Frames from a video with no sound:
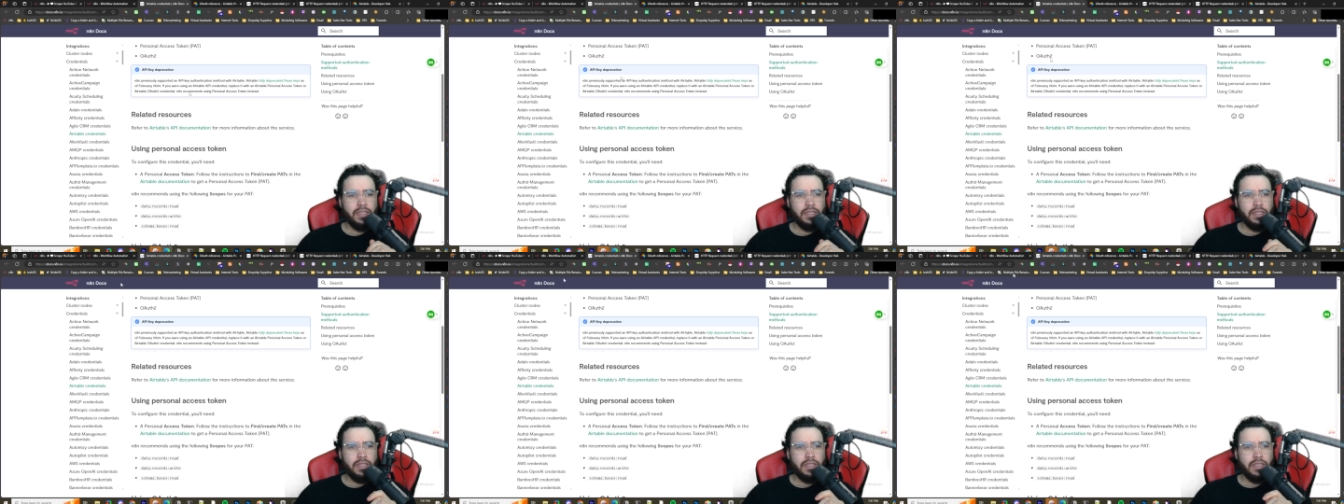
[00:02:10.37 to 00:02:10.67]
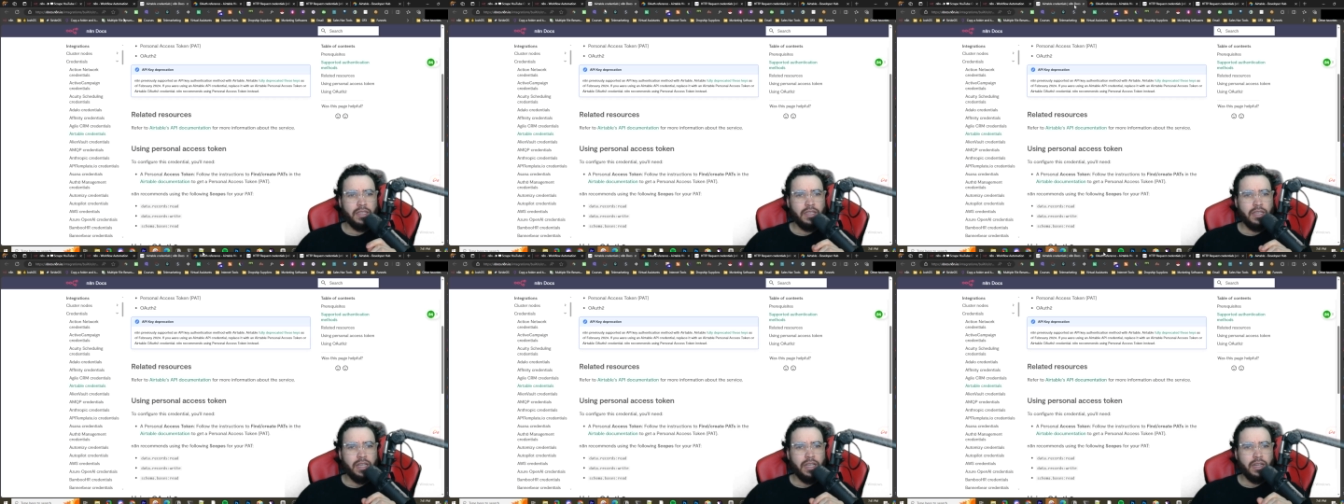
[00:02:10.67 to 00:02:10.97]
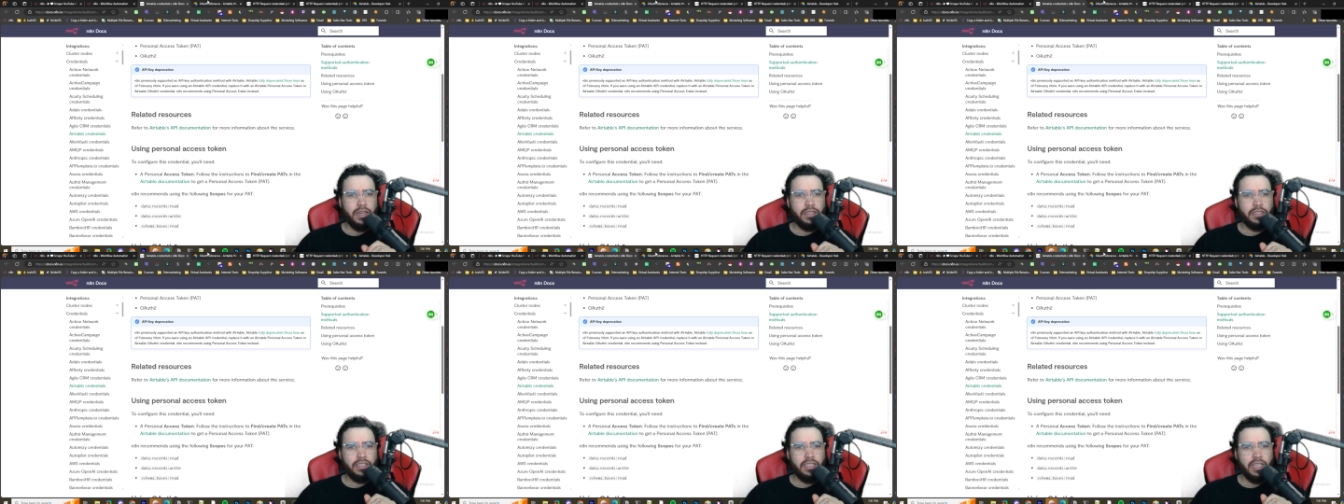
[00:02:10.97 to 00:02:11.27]
the
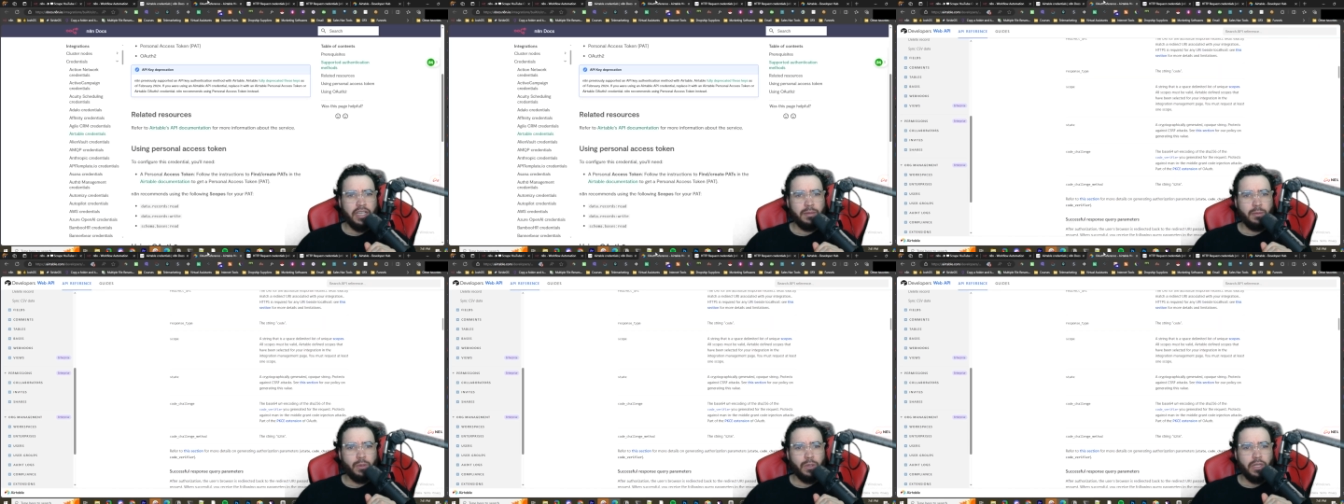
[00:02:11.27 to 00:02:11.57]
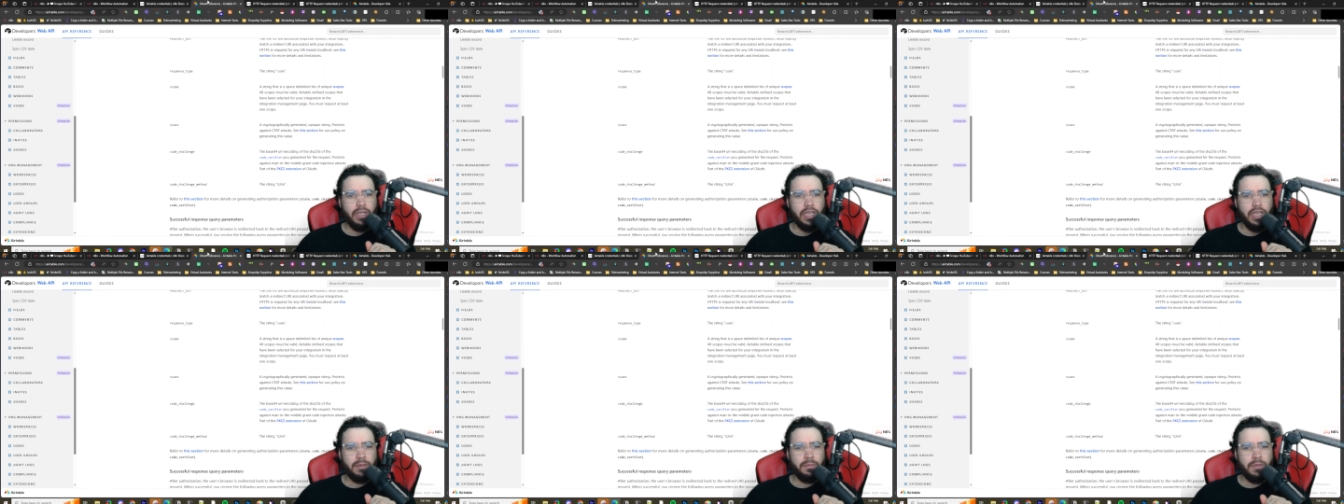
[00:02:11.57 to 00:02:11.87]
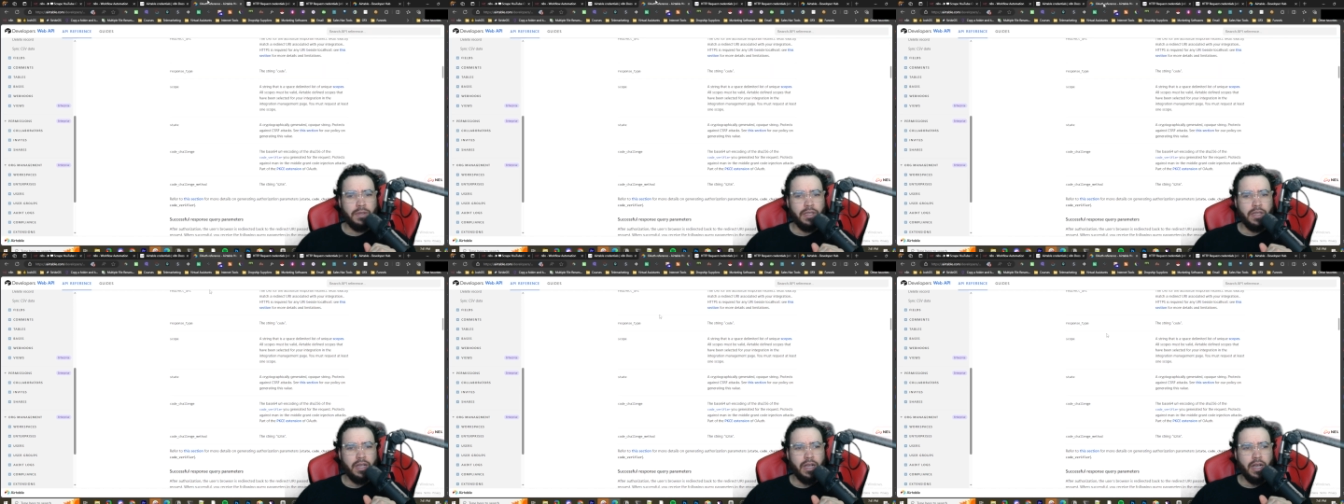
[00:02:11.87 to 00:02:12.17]
Airtable A
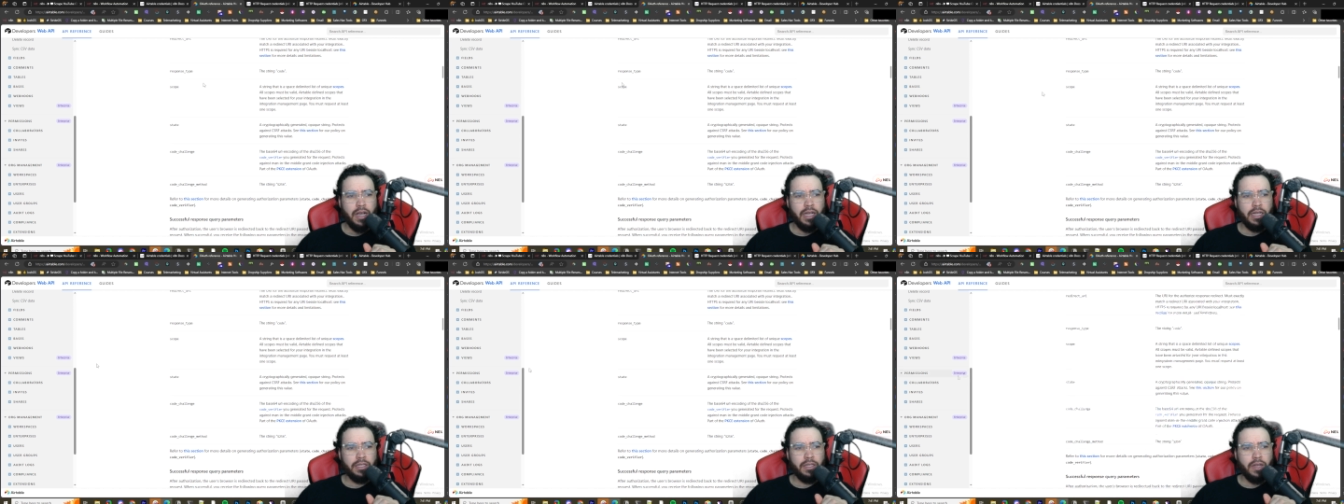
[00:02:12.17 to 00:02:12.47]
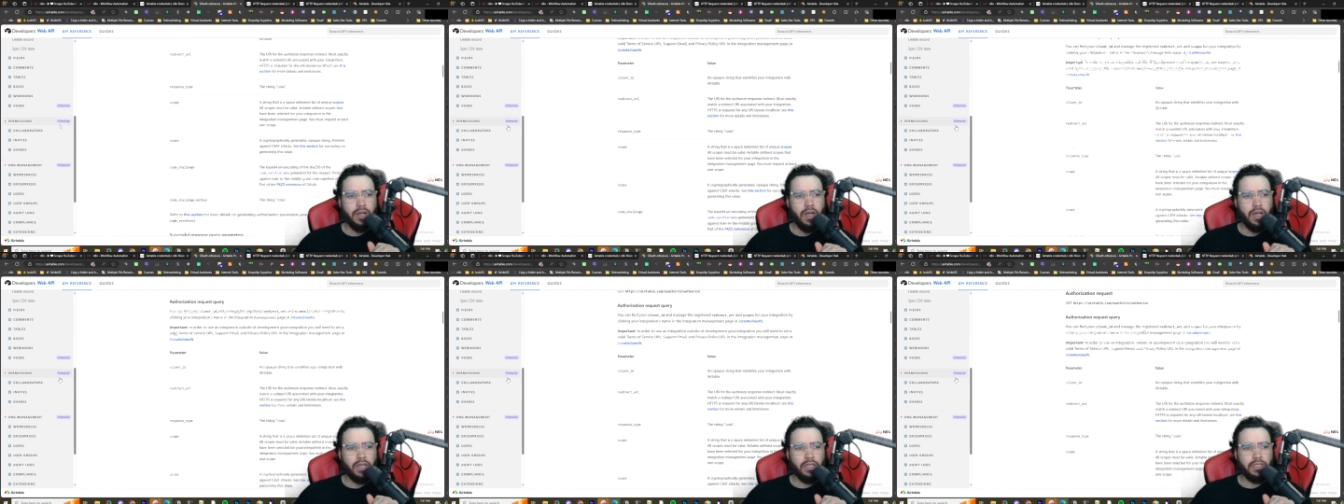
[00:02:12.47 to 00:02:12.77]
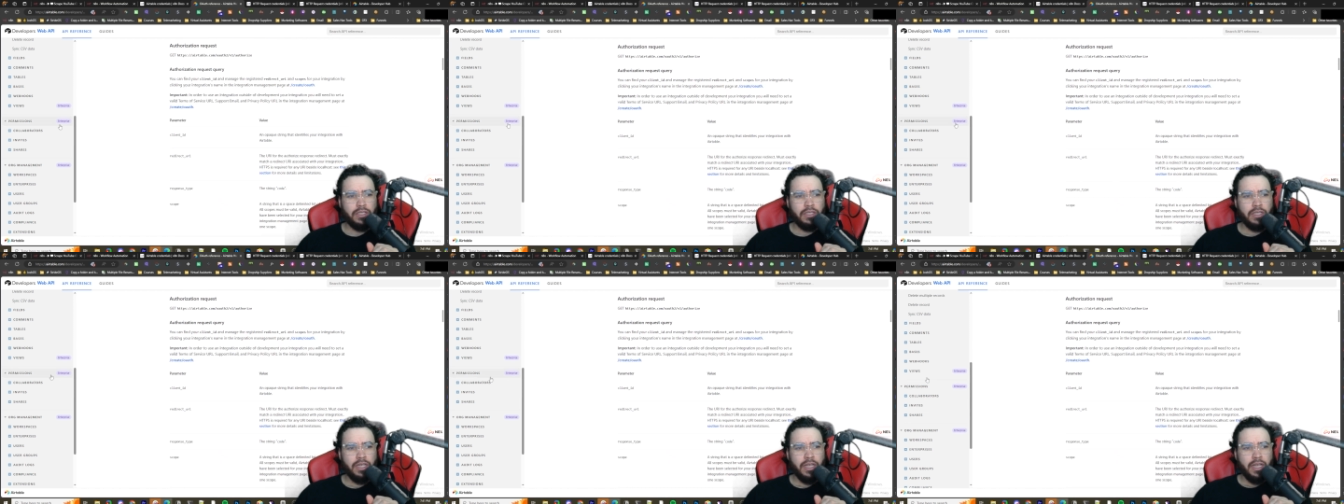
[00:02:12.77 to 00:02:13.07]
P I
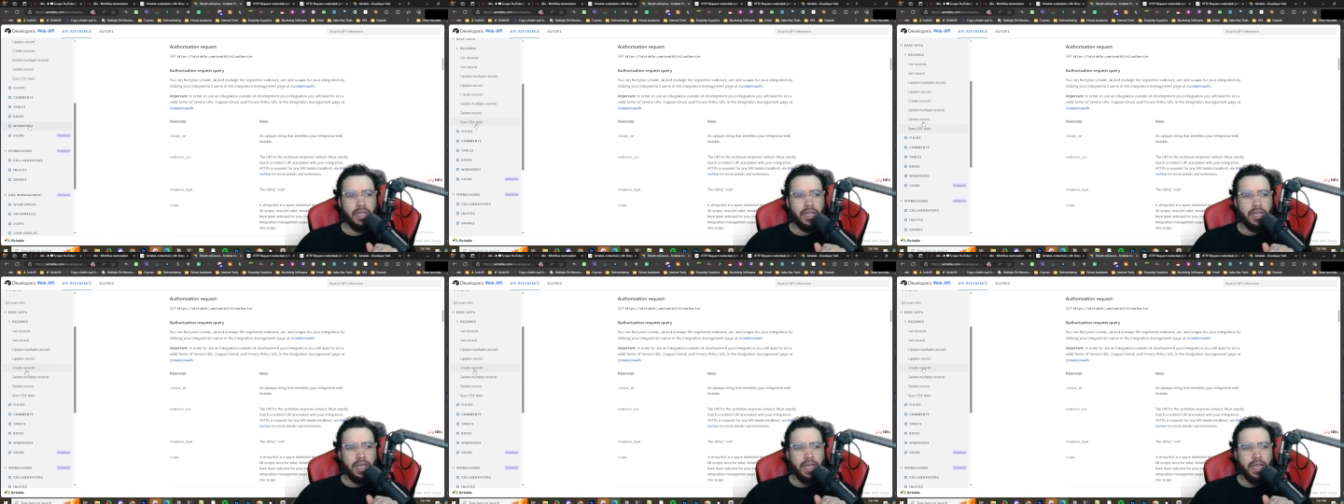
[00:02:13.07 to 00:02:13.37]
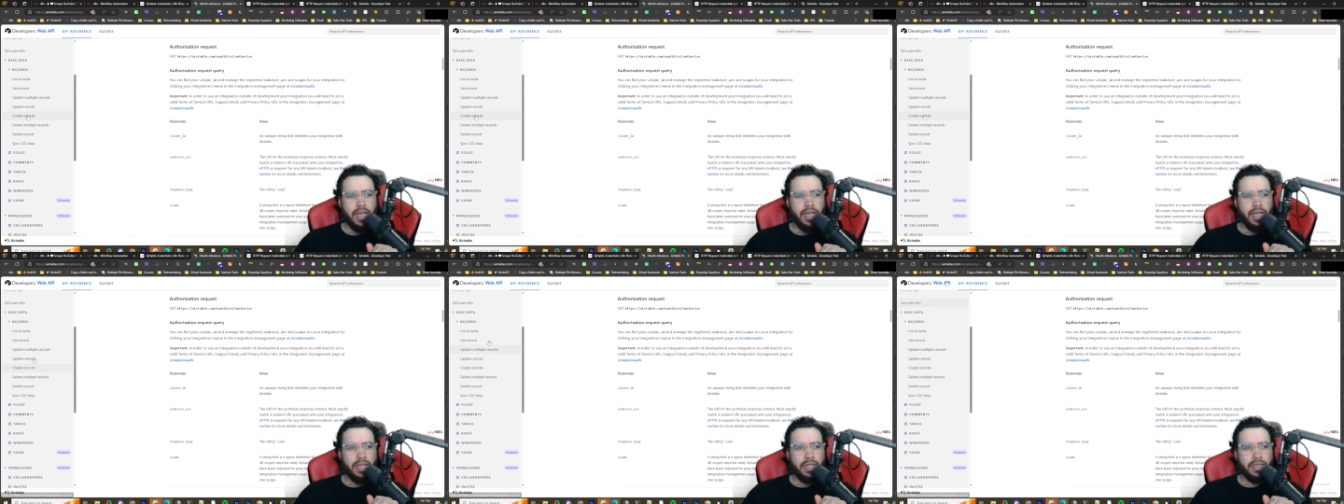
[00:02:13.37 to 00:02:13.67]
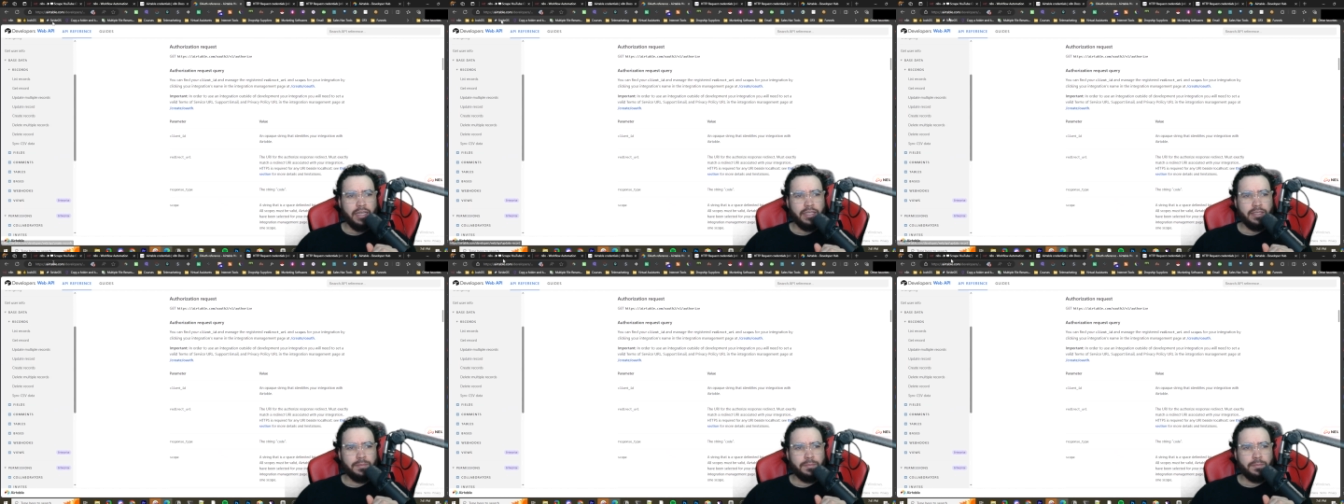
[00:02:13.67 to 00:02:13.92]
docs, and it's